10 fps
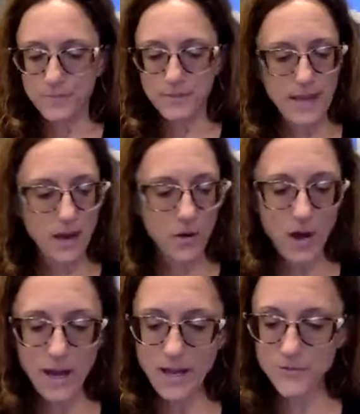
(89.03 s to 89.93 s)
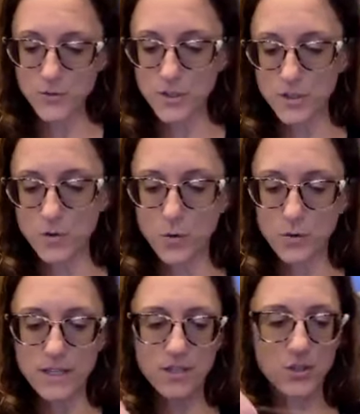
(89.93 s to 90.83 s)
Now I have stretchy cord
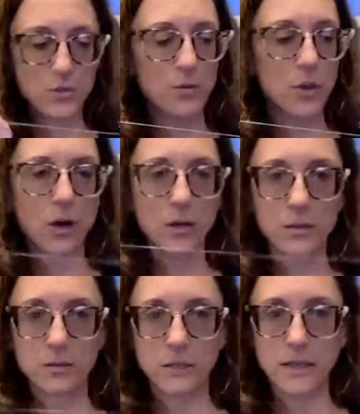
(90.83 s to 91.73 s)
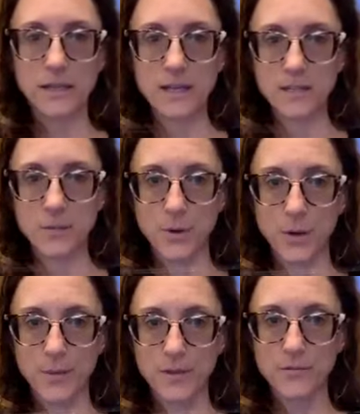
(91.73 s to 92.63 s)
that's too long and that's on
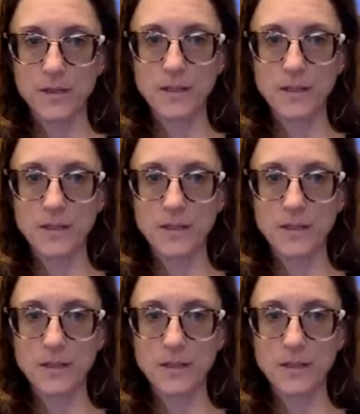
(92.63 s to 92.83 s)
purpose, right?